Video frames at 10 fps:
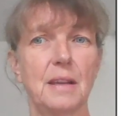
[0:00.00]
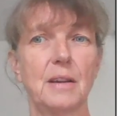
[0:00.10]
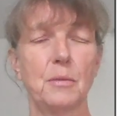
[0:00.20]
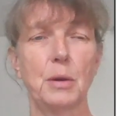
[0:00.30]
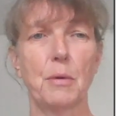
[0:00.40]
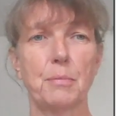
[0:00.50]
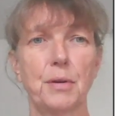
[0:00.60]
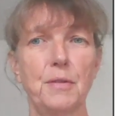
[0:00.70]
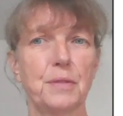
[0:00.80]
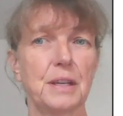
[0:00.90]
we want
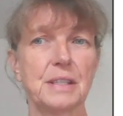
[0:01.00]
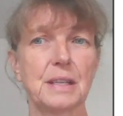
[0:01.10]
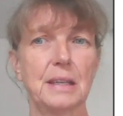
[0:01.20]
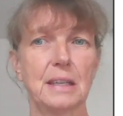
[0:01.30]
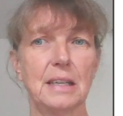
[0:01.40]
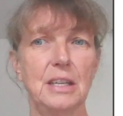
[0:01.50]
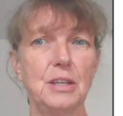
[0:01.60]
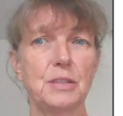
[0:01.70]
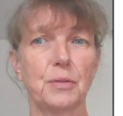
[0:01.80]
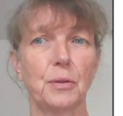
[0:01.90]
proof that it's clinically
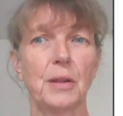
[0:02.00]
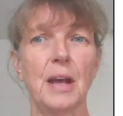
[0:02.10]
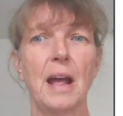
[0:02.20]
useful,